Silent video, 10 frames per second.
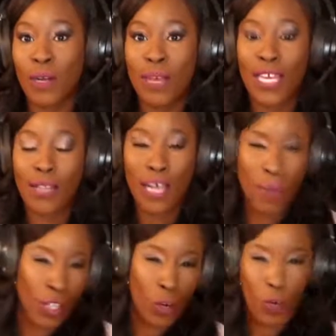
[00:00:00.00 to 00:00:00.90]
make it like
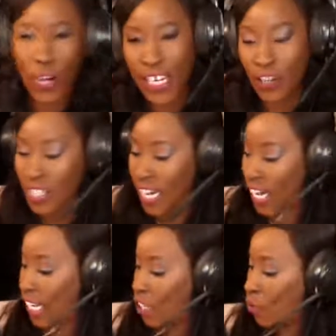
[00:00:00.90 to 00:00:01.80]
a little more
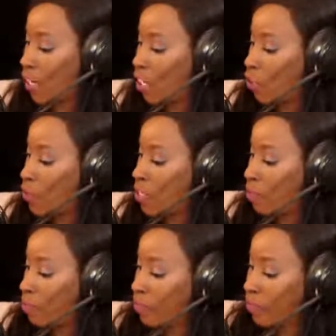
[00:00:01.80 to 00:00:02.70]
entertaining, you want to include
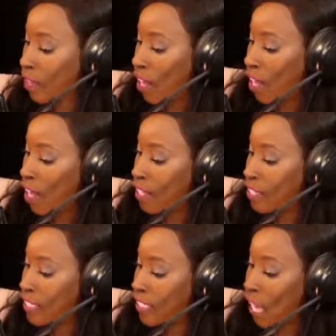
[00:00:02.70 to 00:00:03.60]
some
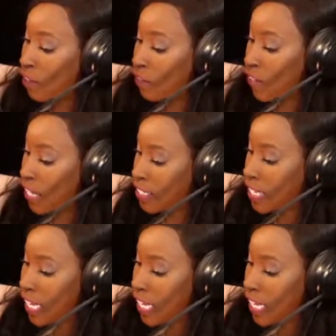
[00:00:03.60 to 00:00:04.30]
sound effects.